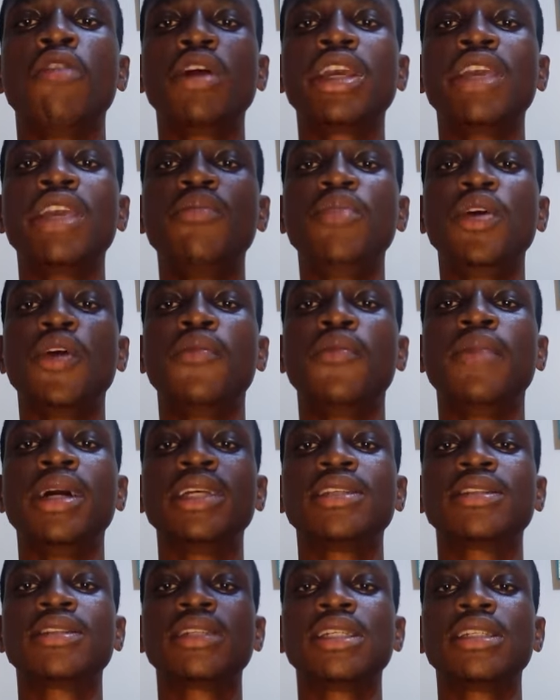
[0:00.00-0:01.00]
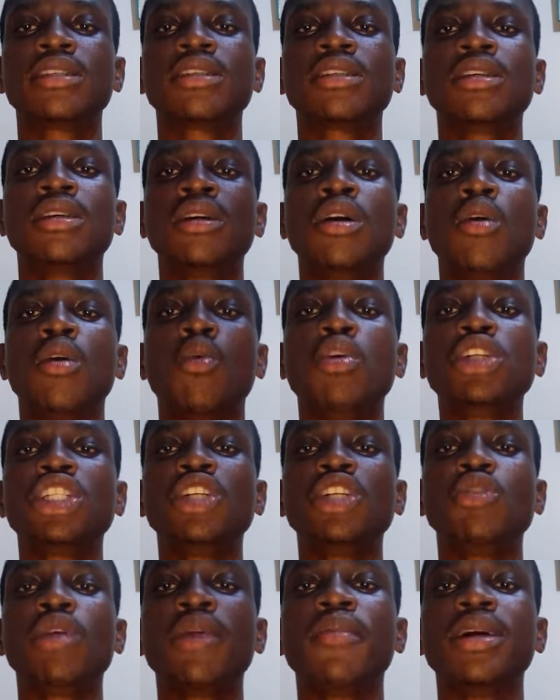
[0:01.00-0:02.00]
Forgive me all my sins.
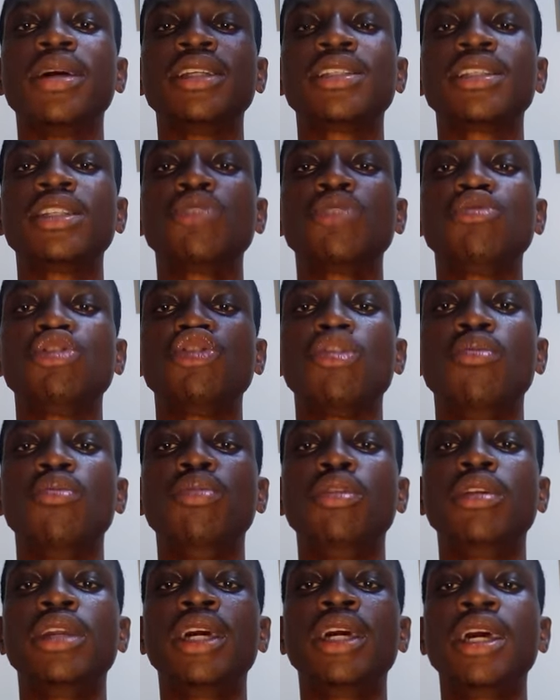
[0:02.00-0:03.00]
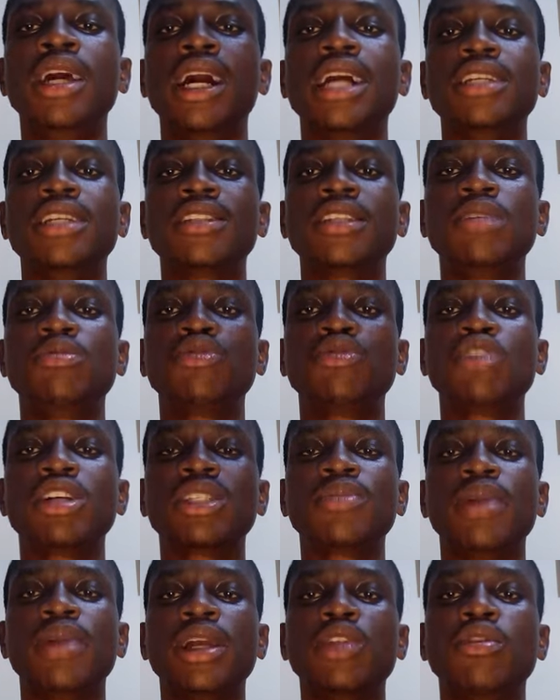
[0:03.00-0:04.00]
Wash away my sins with your blood. Accept you
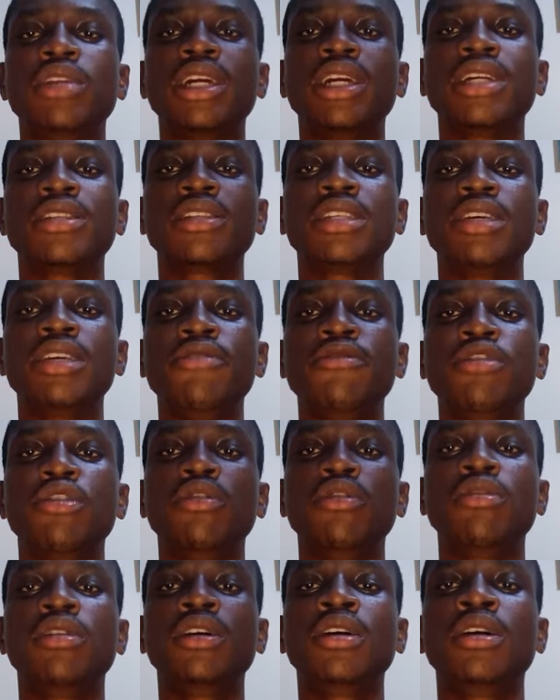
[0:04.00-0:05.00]
as my Lord and Savior.